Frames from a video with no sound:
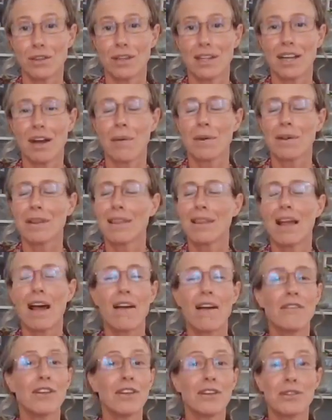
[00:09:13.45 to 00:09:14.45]
And I would
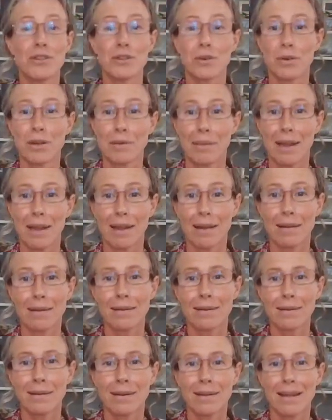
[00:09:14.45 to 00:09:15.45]
love you to join me
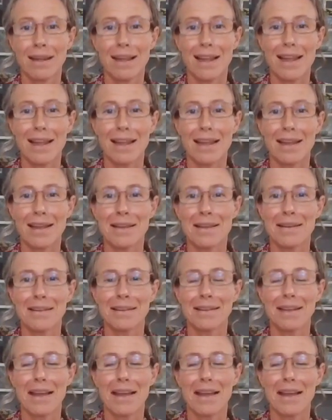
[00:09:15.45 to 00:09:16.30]
in